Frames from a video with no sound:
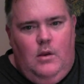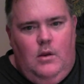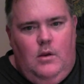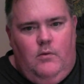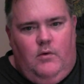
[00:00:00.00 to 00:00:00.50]

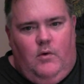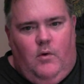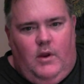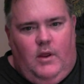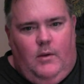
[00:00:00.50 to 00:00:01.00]

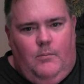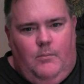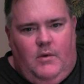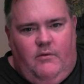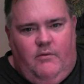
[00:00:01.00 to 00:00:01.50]
recording,
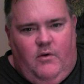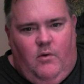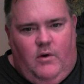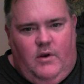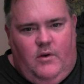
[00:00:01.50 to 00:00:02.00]
but it
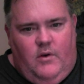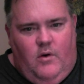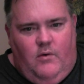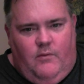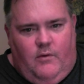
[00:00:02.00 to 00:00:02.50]
recorded
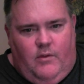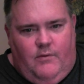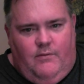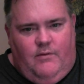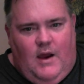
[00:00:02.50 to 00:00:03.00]
over the
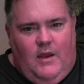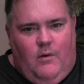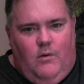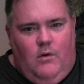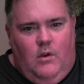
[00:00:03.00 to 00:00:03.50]

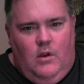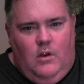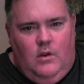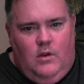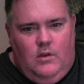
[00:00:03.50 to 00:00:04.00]
file
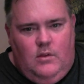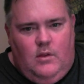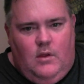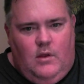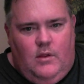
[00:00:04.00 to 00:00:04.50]

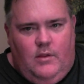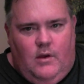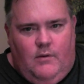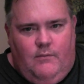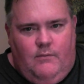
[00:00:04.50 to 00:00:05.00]

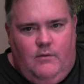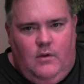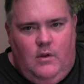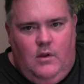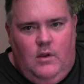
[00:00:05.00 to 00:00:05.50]
of
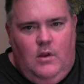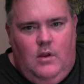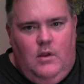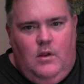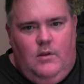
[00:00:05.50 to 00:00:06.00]

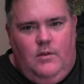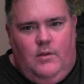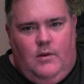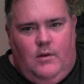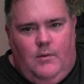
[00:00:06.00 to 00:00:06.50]

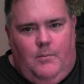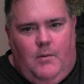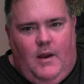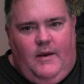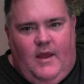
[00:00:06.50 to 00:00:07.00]
the
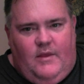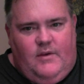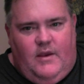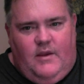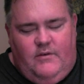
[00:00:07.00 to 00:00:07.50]
podcast
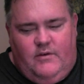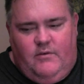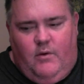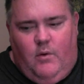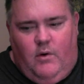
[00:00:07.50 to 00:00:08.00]
I had just
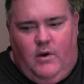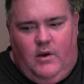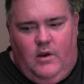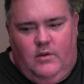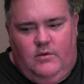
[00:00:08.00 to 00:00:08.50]

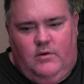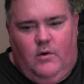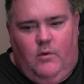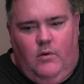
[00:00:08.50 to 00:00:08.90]
recorded. So